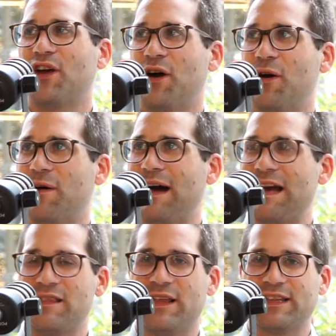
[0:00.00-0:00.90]

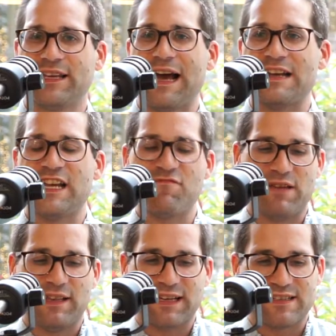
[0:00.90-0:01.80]
So I like the
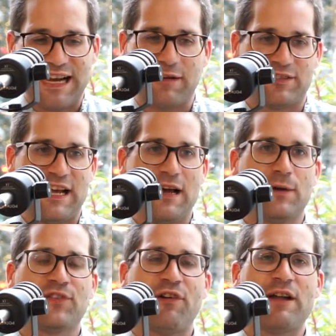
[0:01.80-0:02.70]
idea of being like
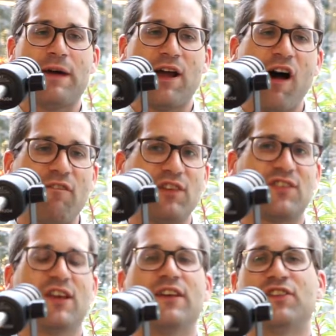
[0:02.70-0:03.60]
downtown, surrounded by
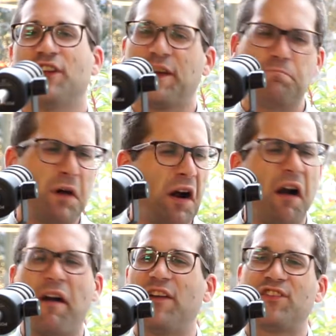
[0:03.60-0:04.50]
offices, like
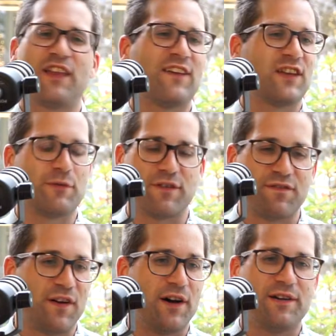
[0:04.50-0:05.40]
bars, things that
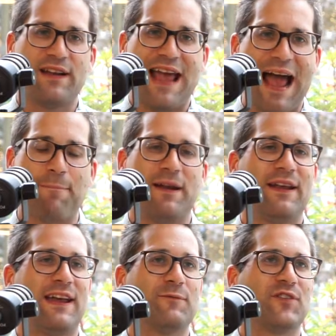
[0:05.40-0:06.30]
were fun and
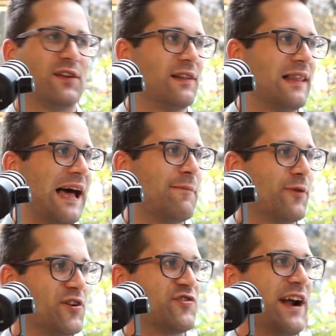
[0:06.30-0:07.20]
happening was a
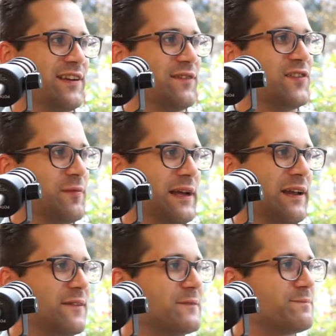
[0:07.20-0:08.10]
lot more attractive to
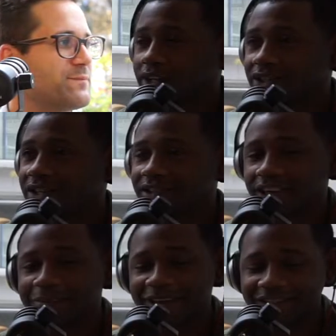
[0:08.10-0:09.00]
me. Yeah, I was gonna
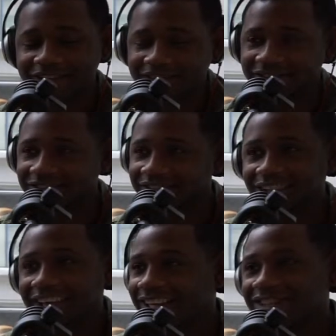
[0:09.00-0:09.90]
say, man, this
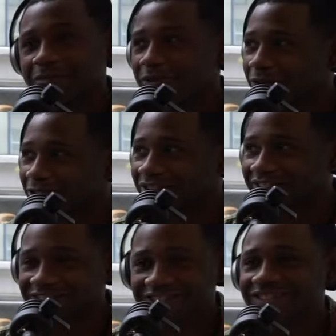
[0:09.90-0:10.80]
is, like I said before,
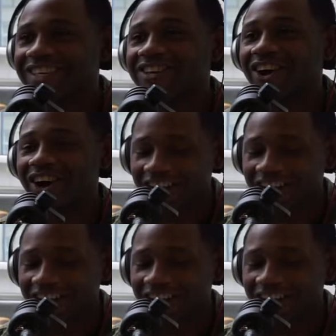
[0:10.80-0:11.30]
this is an